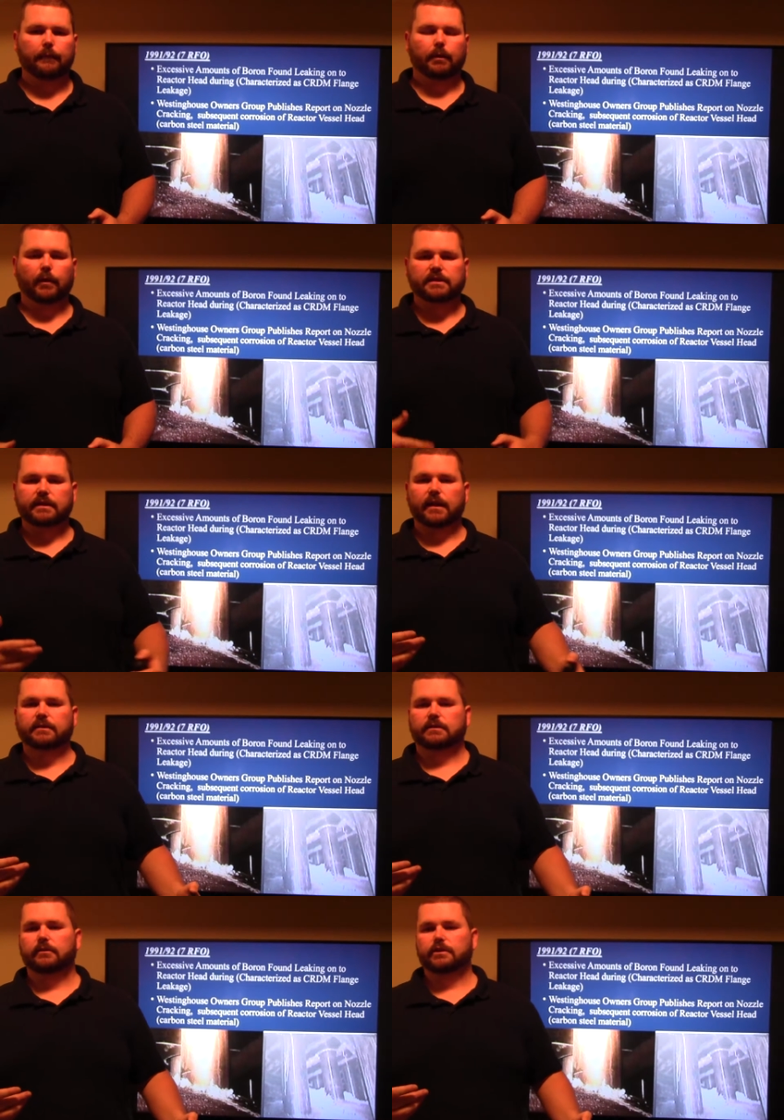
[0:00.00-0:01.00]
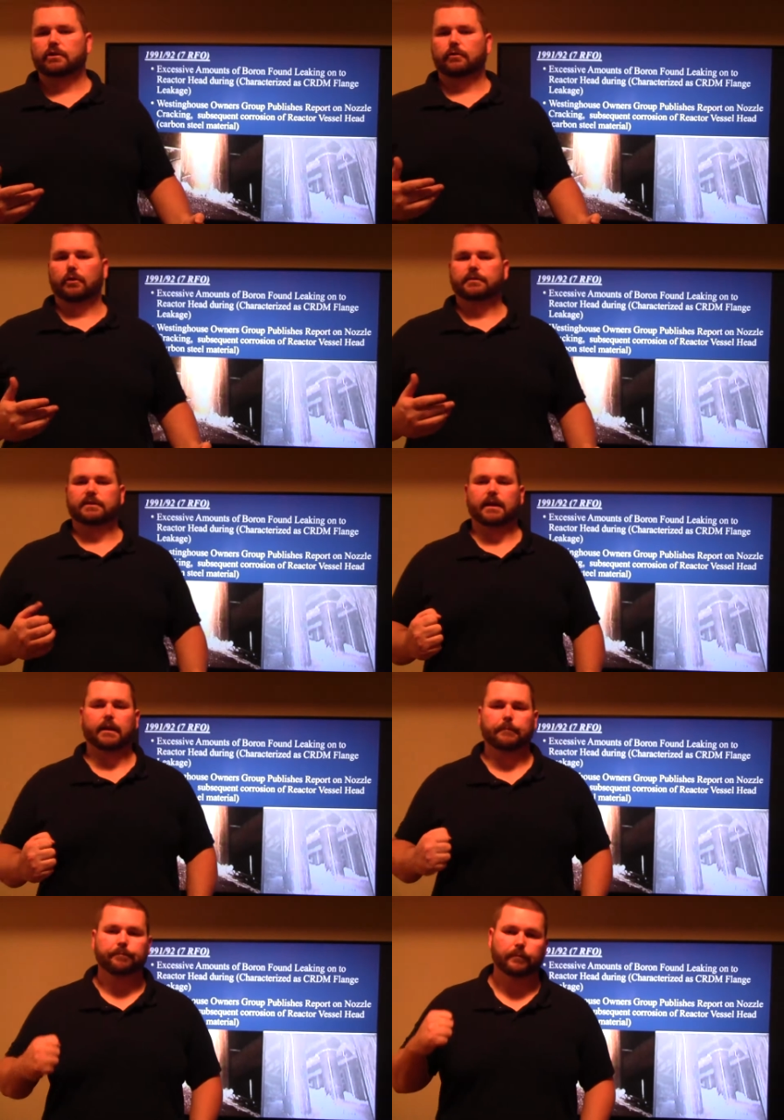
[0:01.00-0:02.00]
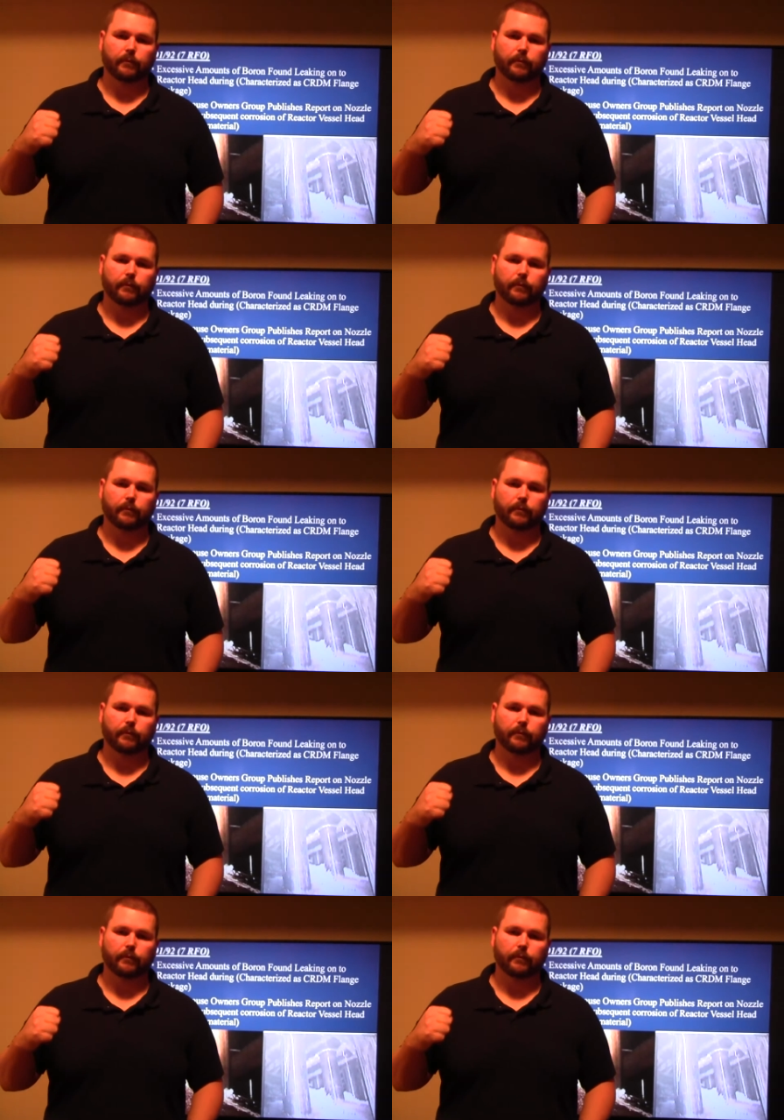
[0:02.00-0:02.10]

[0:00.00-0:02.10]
But Westinghouse still issued a group to say,